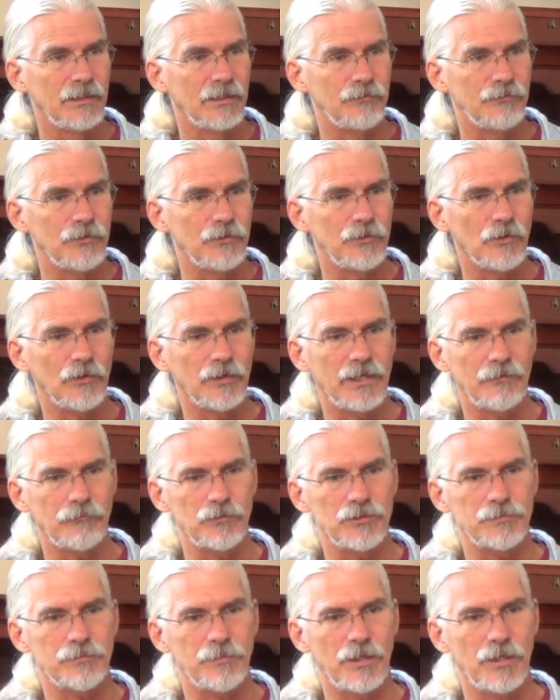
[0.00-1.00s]
If you don't
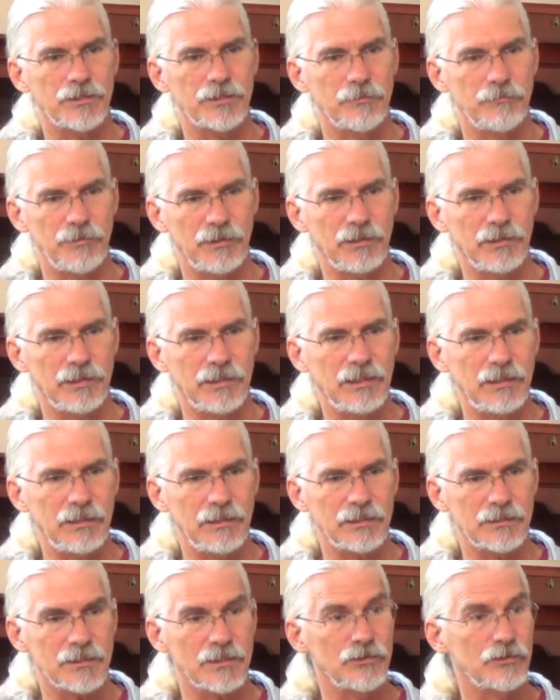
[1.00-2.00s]
have
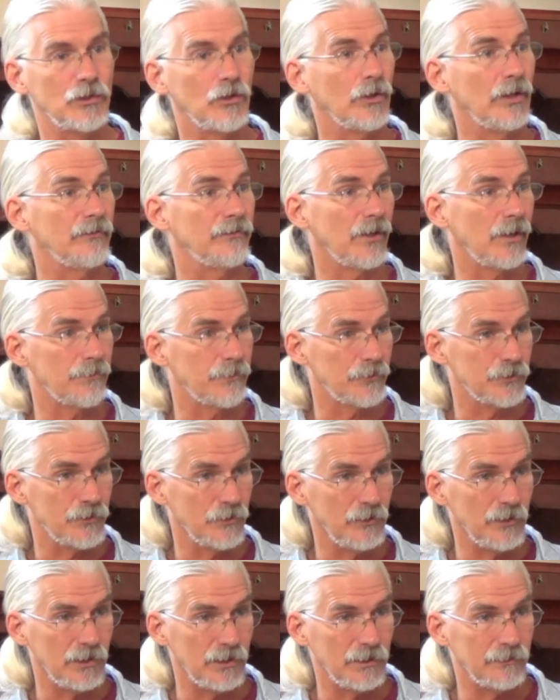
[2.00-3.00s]
responsibility, it's because you don't have
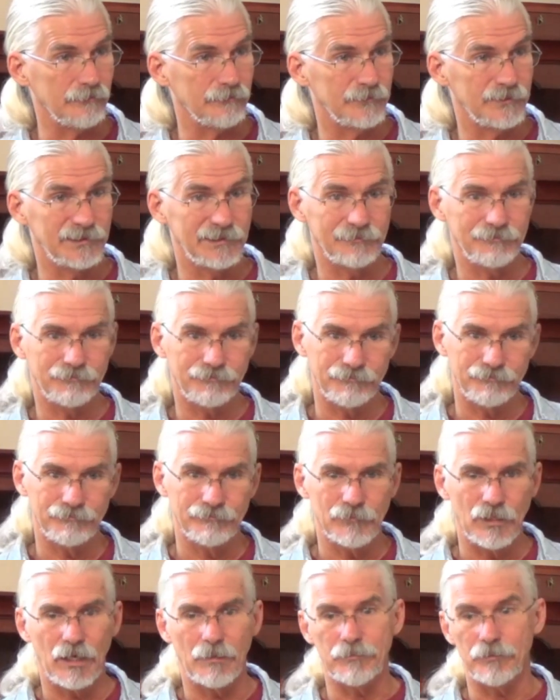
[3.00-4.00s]
opportunity. You know,
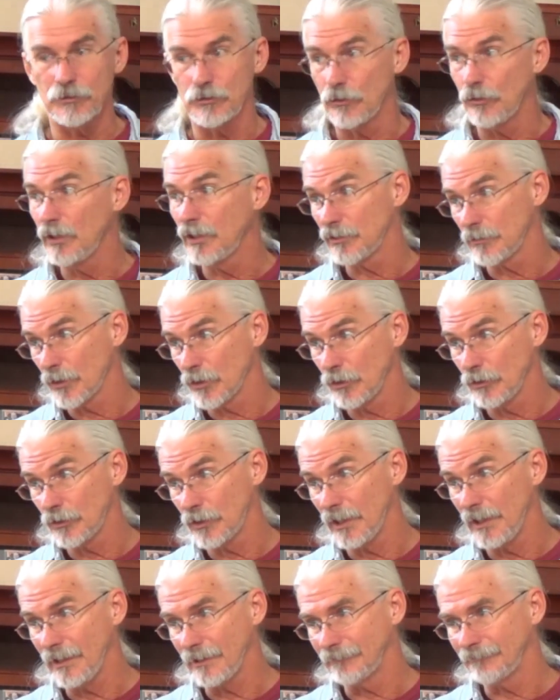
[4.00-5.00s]
opportunity is a
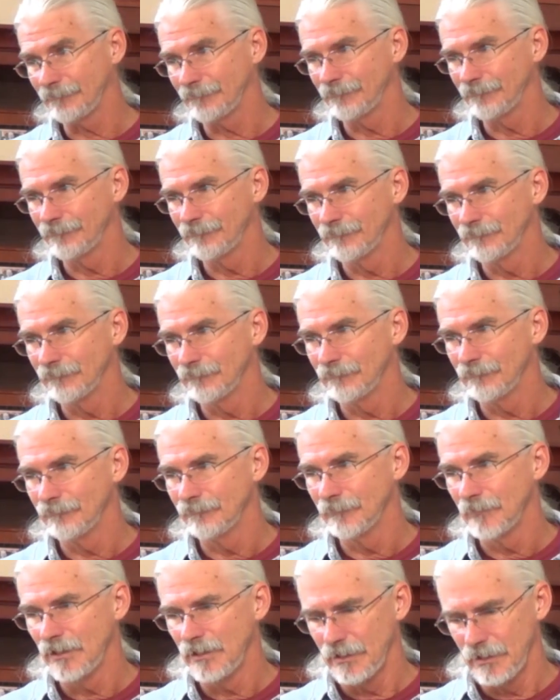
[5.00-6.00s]
good thing
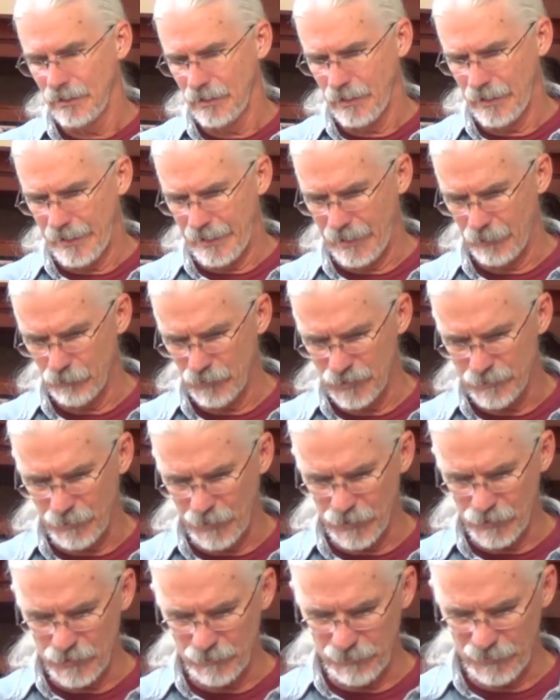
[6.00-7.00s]
and
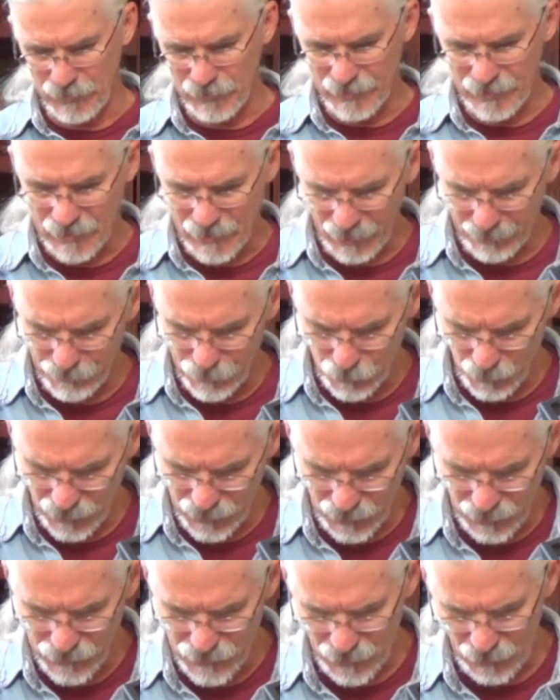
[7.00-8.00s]
responsibility comes
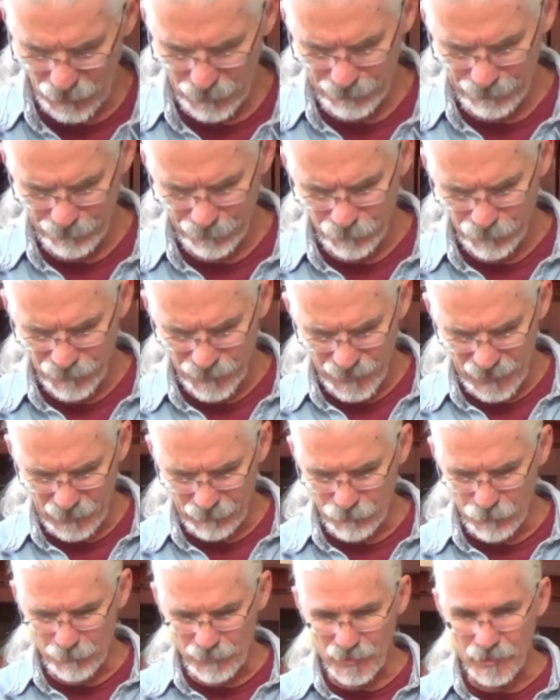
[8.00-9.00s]
with it. So
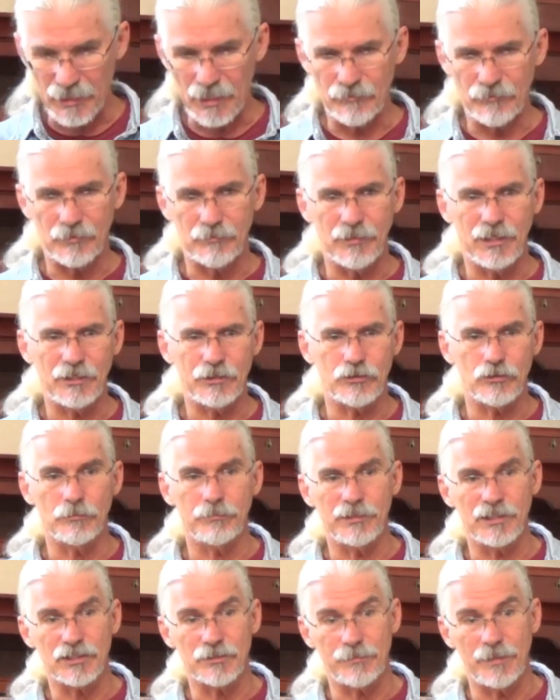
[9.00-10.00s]
if you've been given much,
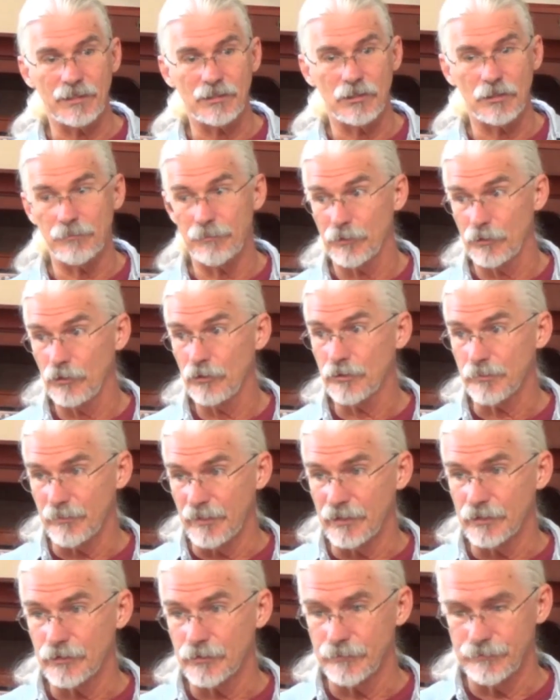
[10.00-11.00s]
you'll be expected to produce
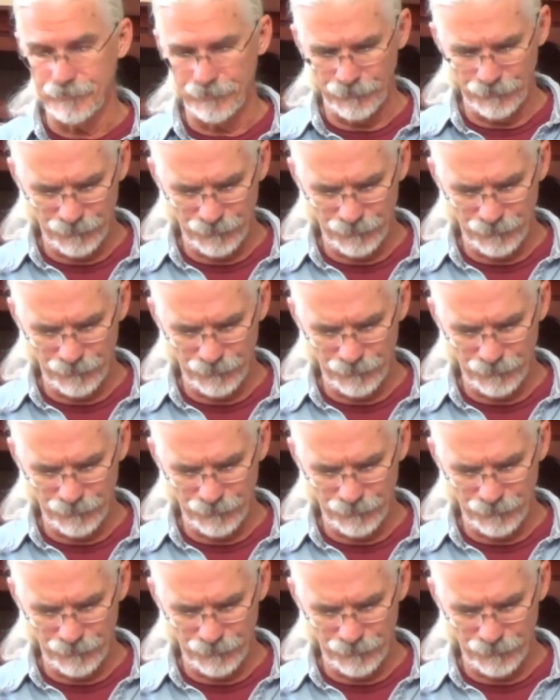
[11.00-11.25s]
much.